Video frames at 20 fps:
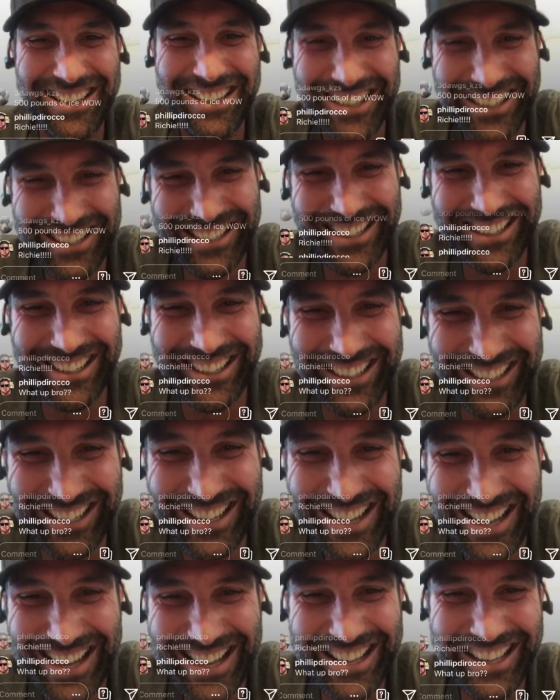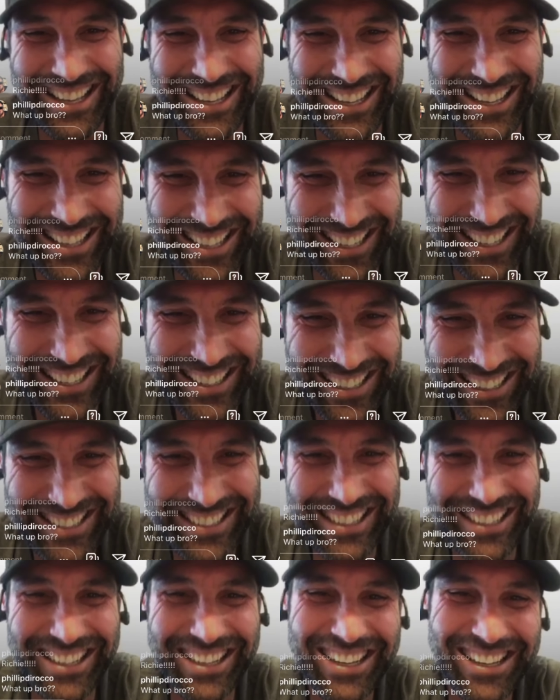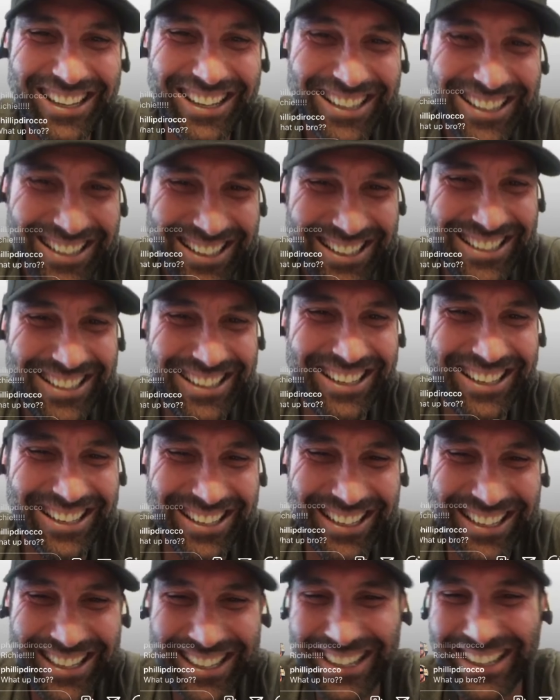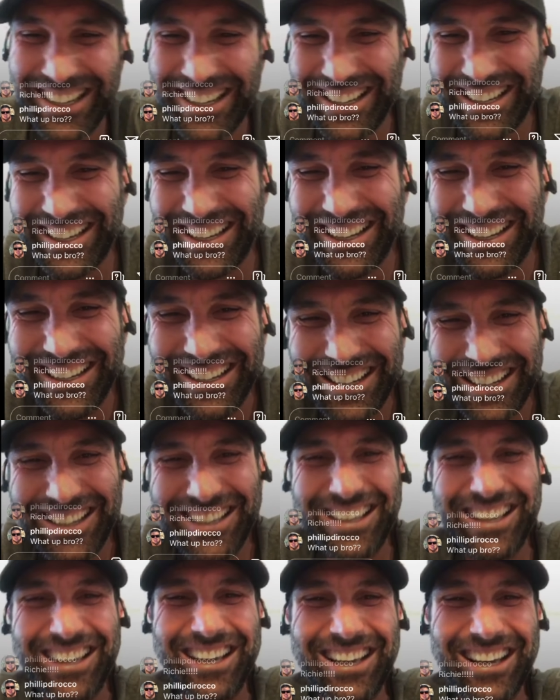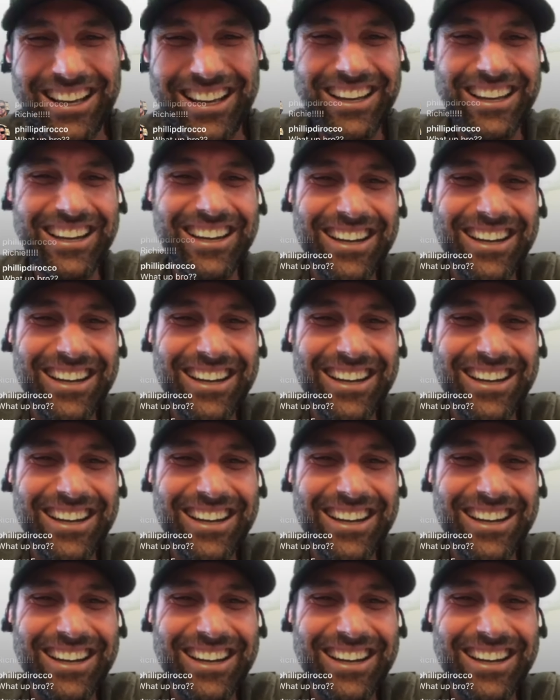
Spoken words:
So I was like, oh God, like beat red. But it's true.